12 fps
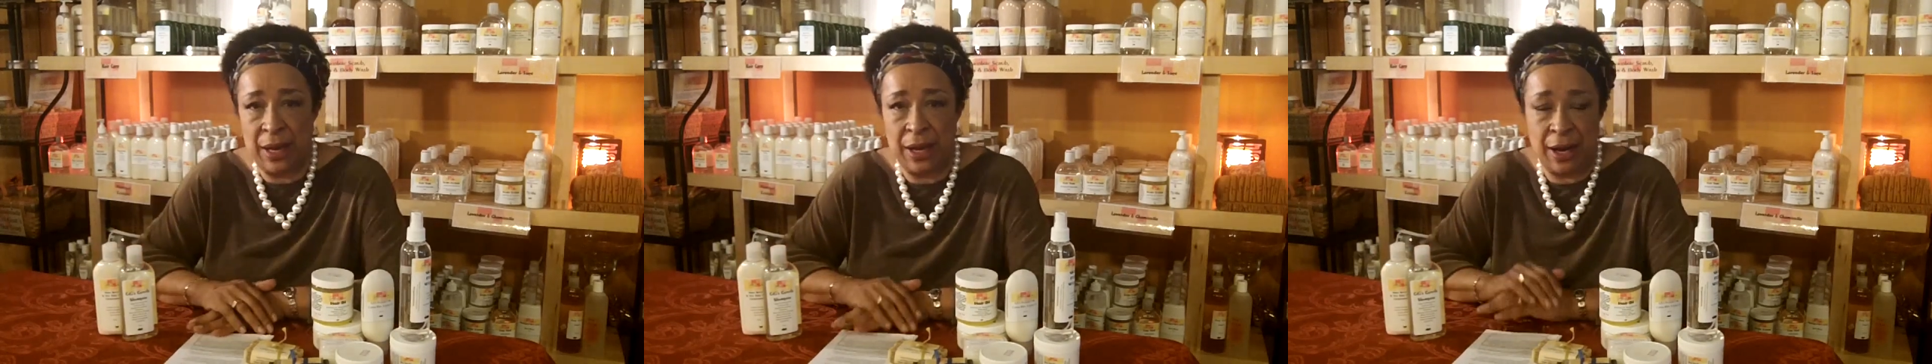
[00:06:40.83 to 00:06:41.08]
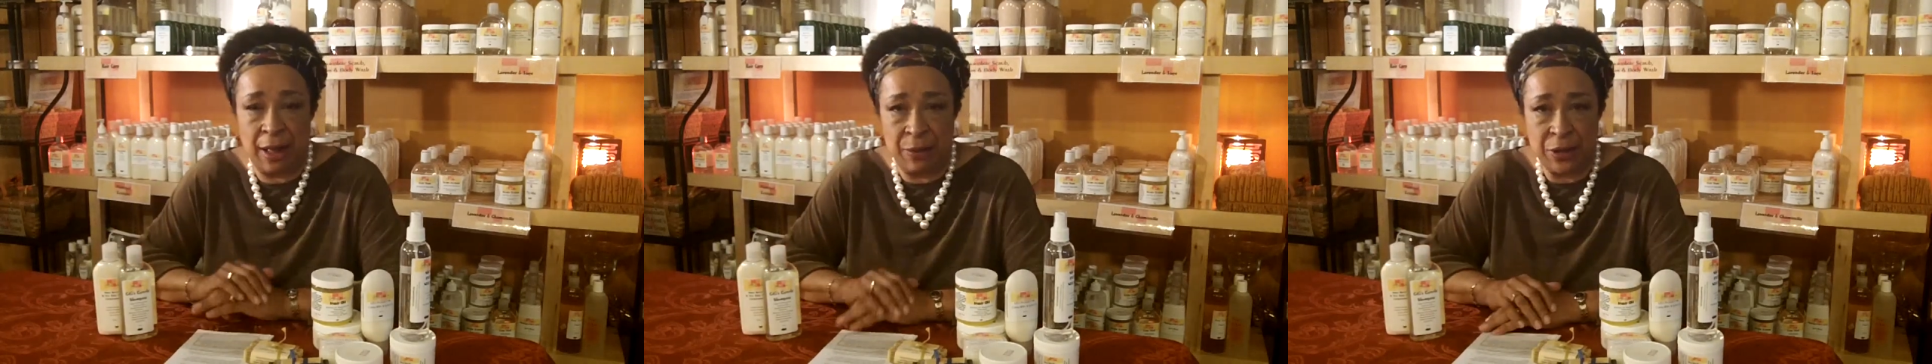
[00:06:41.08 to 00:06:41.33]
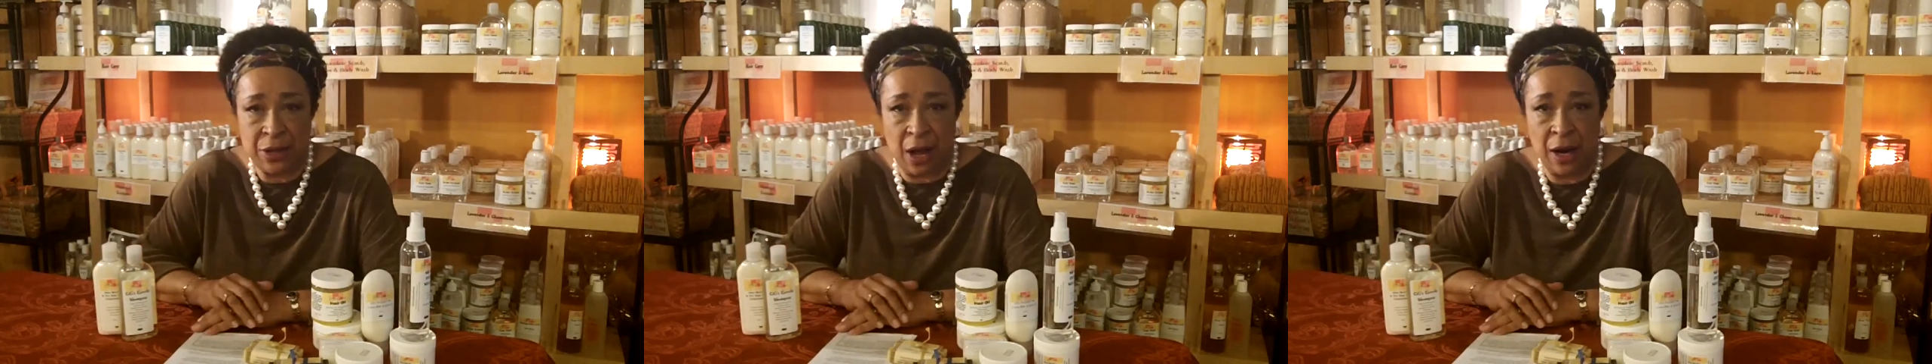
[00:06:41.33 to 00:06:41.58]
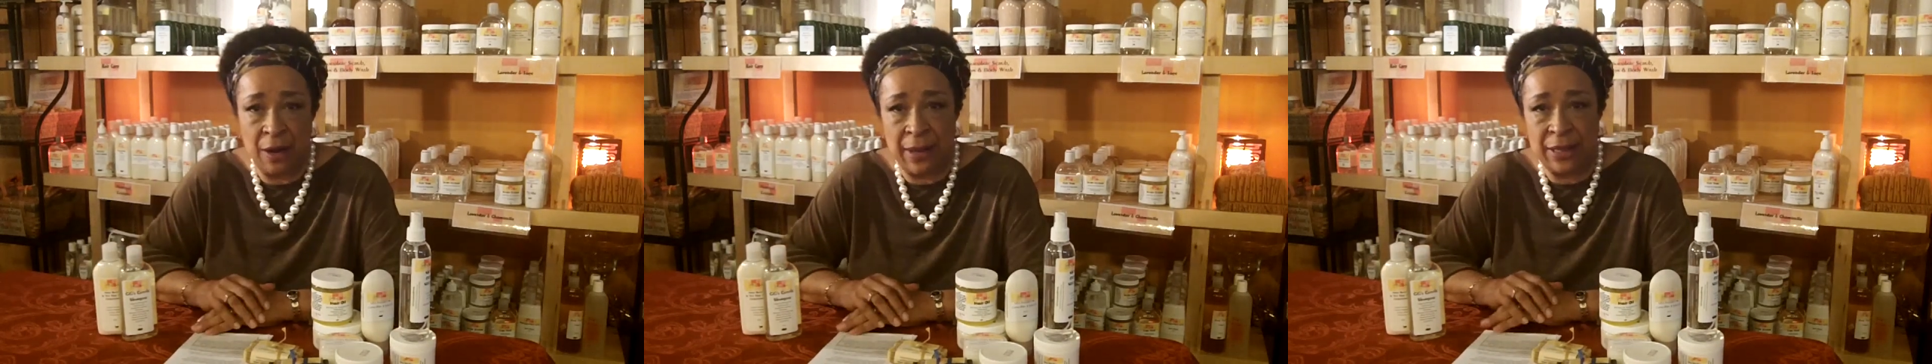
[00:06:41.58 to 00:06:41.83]
in and I'll be
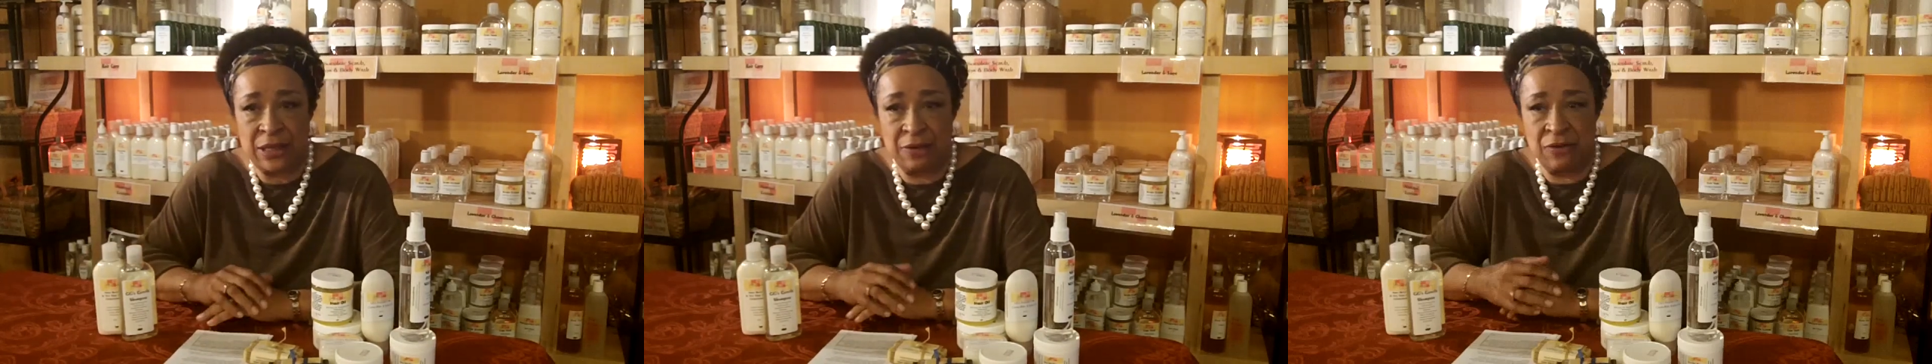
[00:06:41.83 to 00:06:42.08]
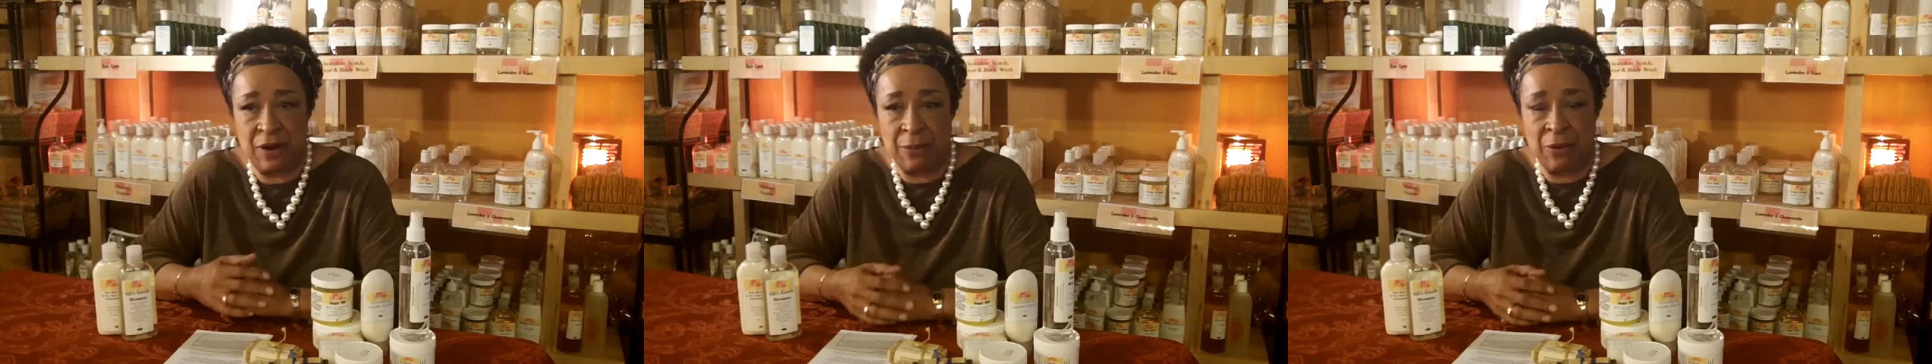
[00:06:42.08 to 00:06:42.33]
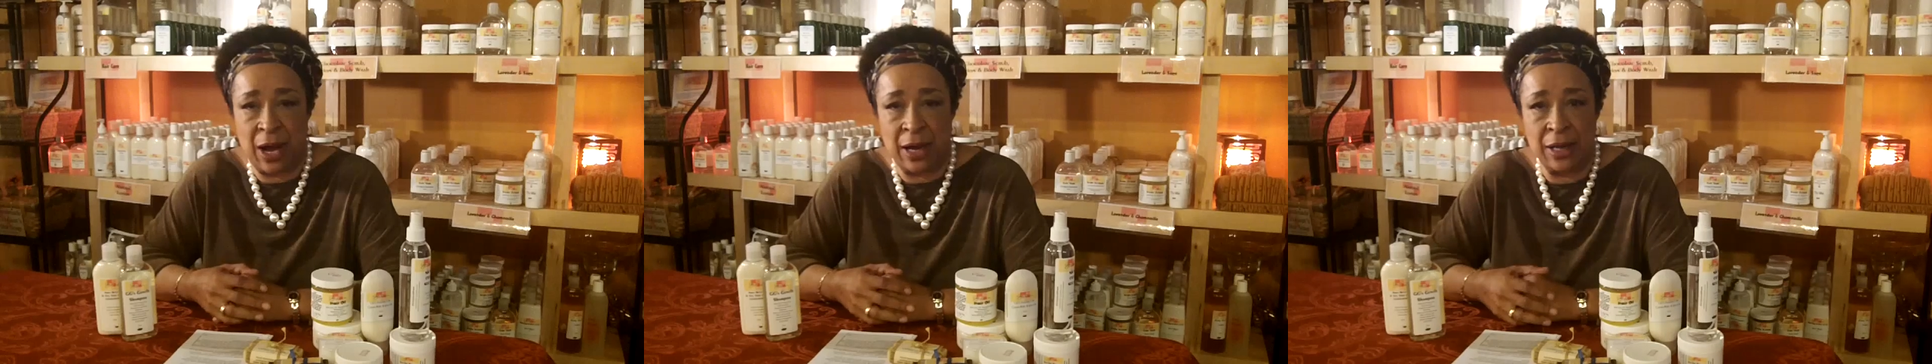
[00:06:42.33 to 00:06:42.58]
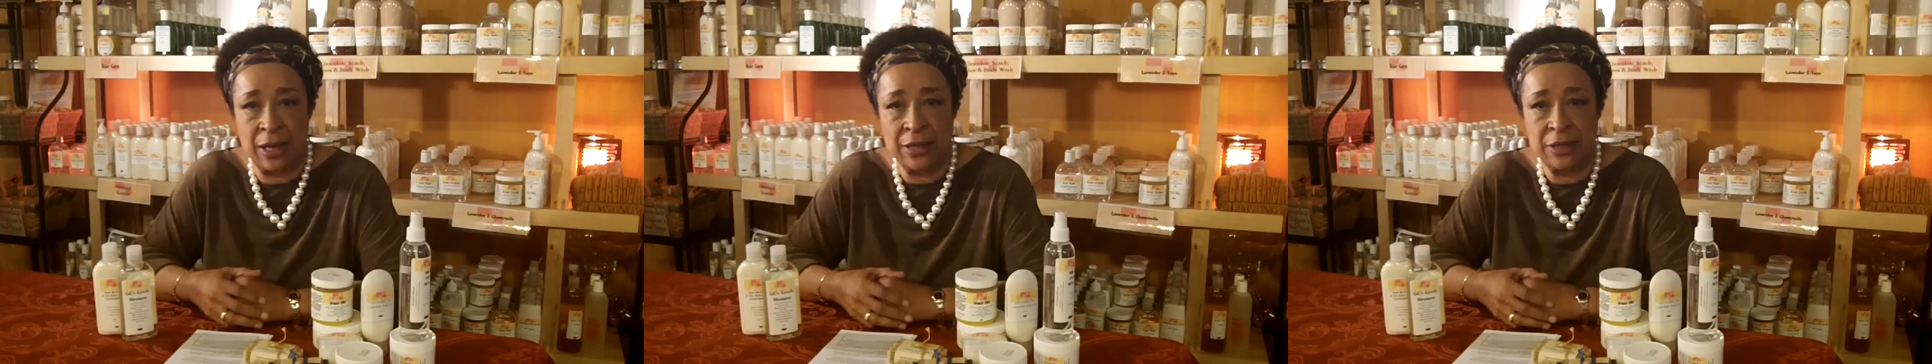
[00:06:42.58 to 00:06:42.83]
talking about some of our
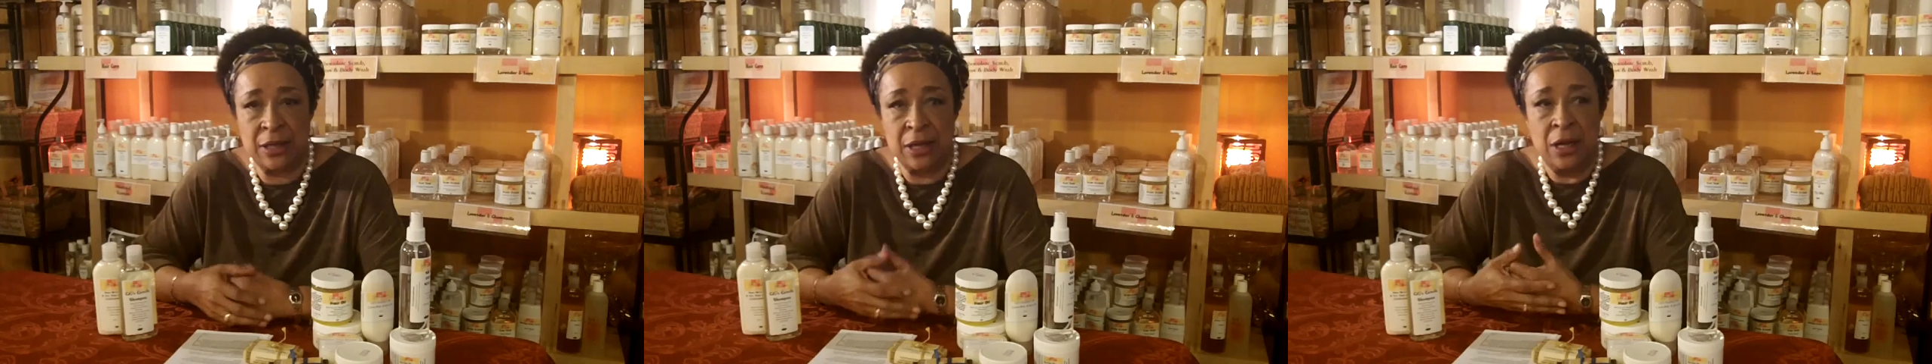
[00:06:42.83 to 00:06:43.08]
products.